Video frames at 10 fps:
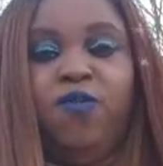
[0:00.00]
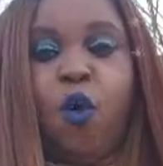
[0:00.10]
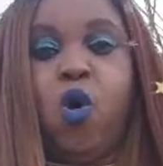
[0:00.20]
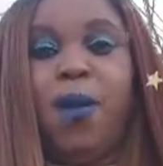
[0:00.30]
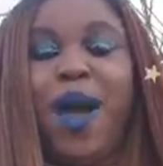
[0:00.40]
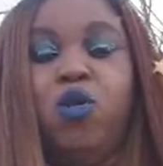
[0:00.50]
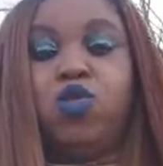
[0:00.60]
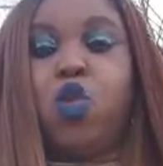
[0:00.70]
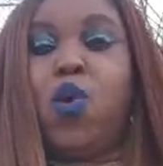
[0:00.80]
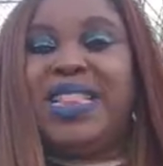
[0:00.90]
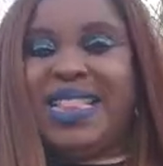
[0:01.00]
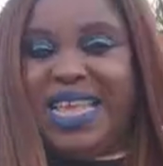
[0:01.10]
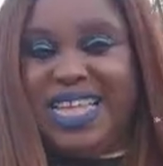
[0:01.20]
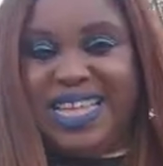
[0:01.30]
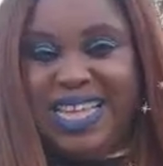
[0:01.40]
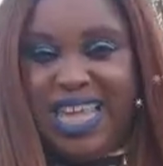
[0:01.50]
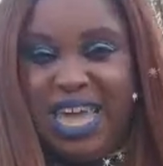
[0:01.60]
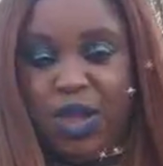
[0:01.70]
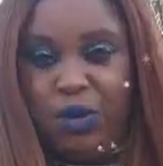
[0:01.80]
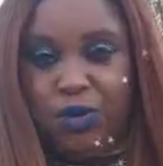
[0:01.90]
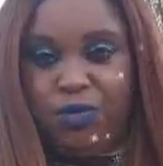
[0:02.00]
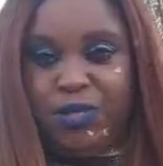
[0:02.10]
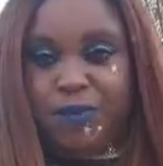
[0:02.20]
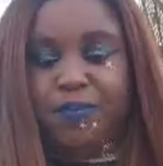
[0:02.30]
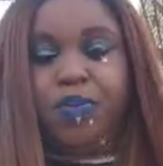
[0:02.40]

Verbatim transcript: for about 20 years,